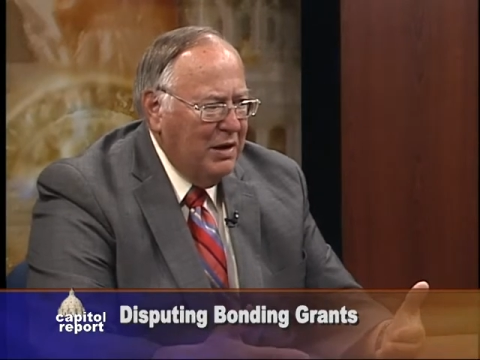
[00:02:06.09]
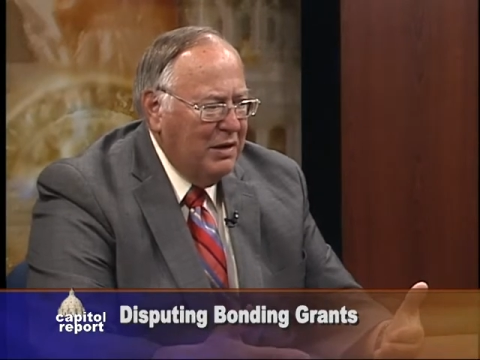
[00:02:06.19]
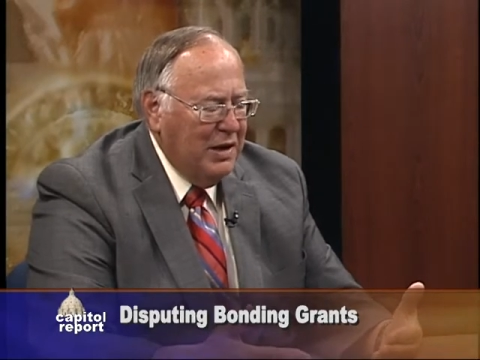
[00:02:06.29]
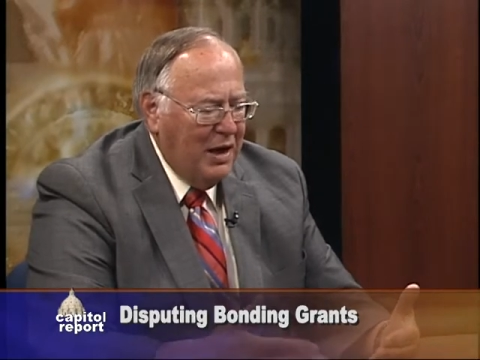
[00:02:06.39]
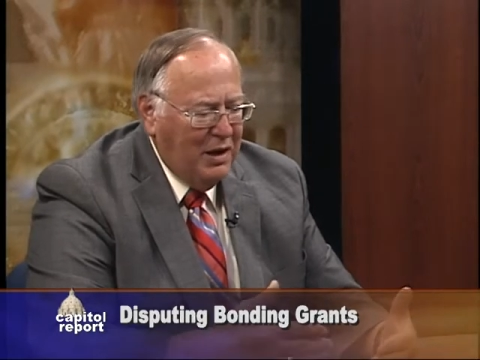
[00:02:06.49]

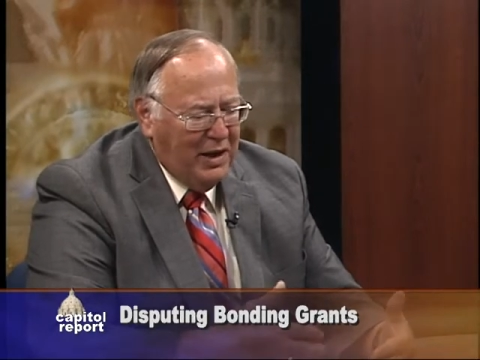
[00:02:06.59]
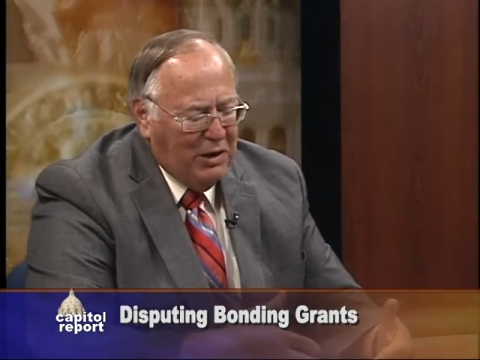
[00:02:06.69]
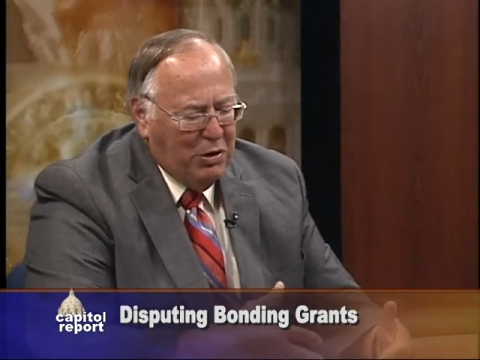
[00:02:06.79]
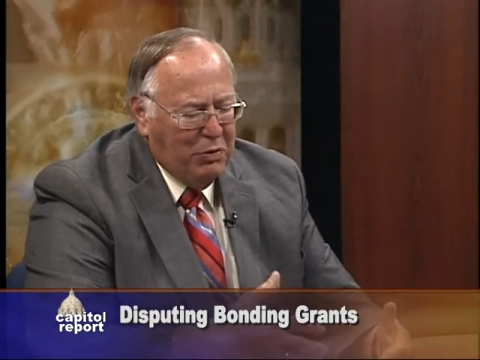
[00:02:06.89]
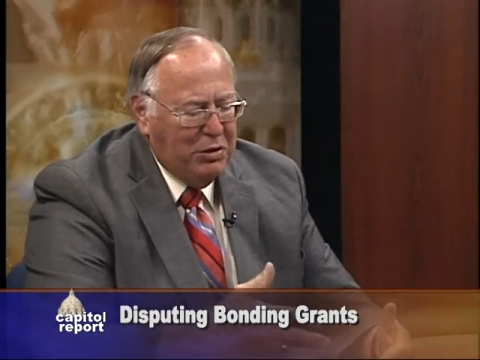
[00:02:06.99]
And not
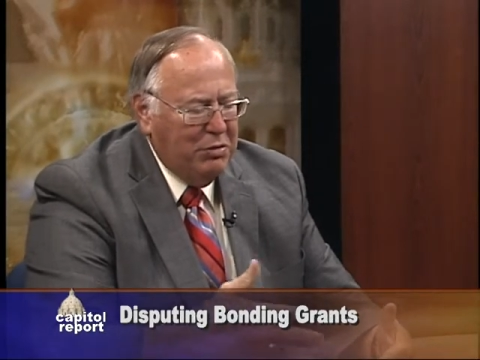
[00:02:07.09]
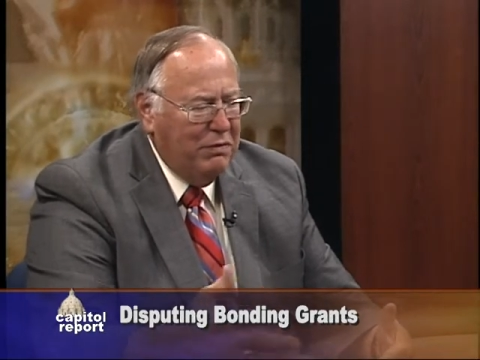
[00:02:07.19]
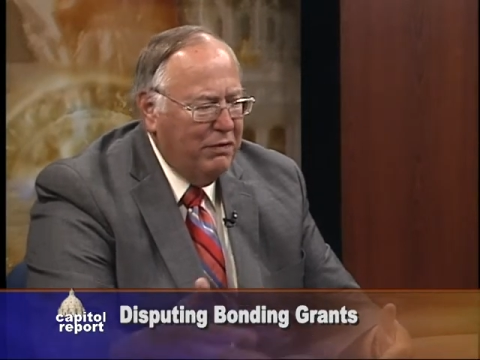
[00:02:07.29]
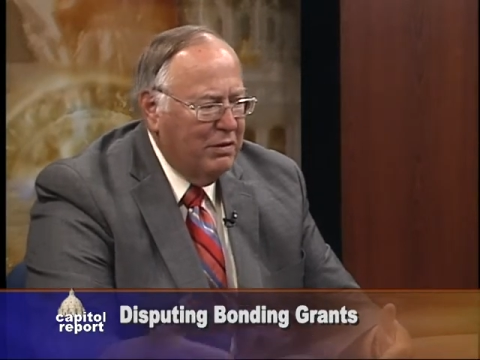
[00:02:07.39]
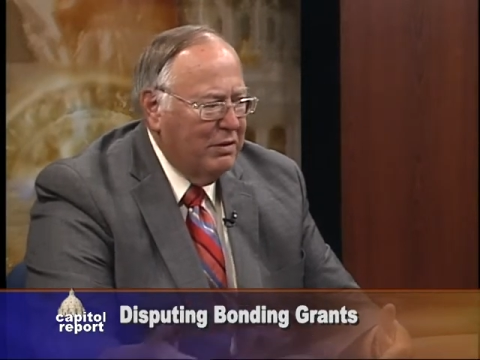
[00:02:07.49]
unlike what we do
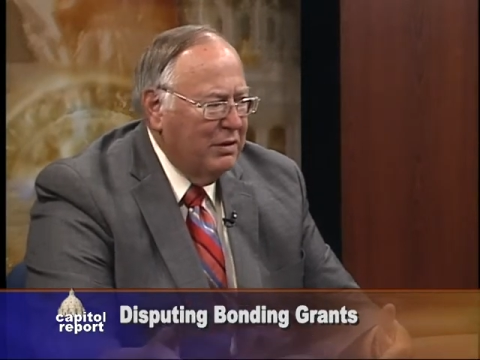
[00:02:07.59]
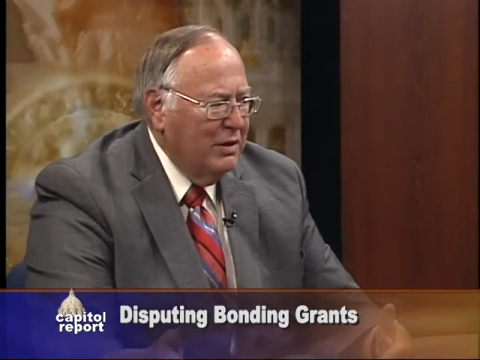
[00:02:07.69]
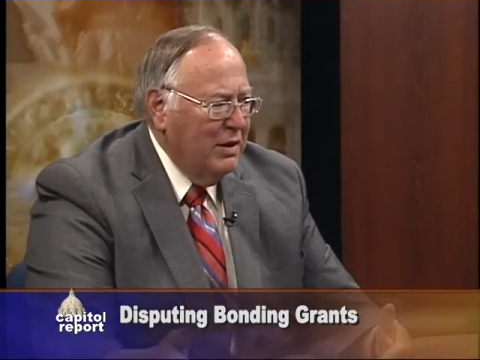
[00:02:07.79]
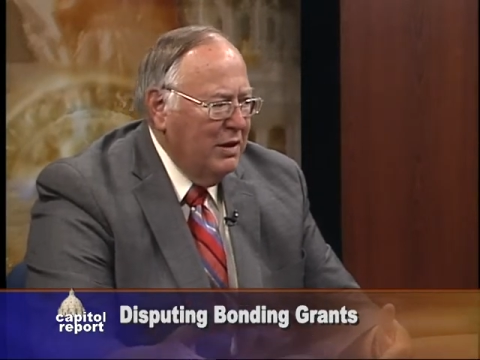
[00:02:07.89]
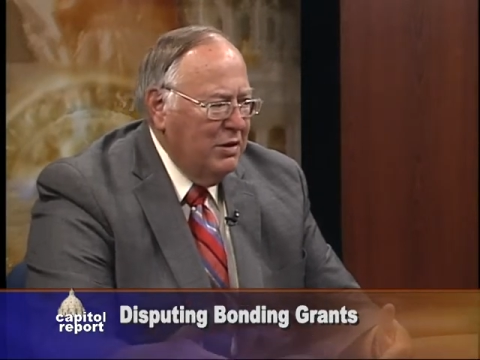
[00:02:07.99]
for
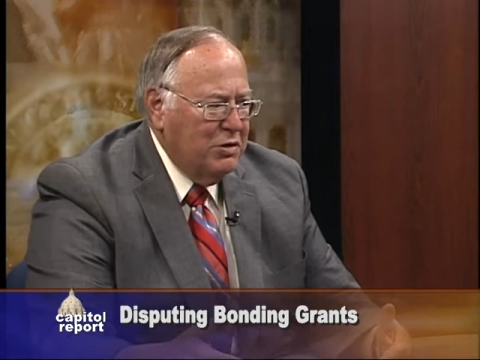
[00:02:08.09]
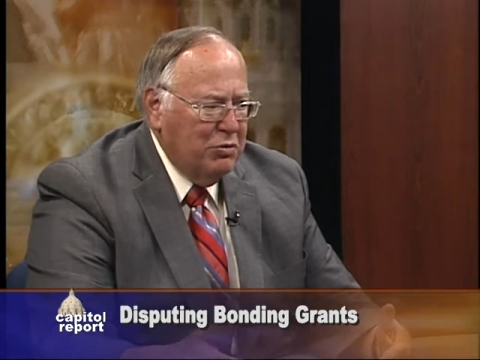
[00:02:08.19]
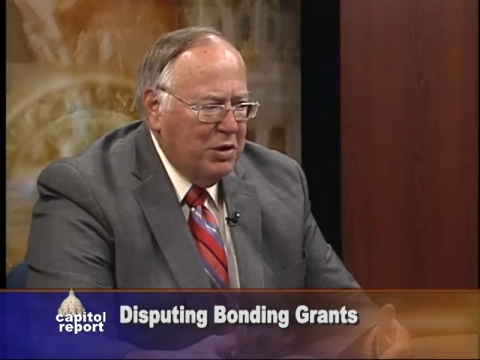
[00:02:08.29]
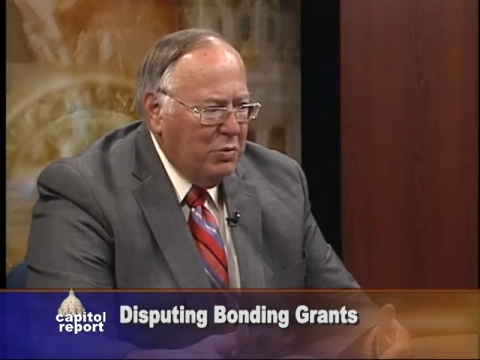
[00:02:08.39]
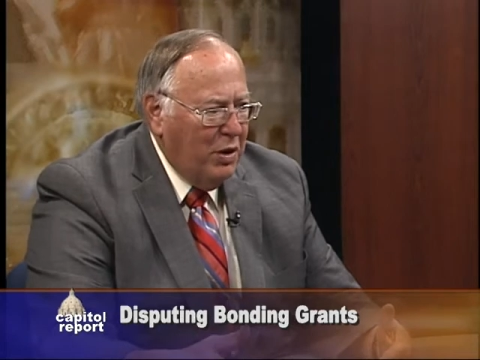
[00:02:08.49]
sewer and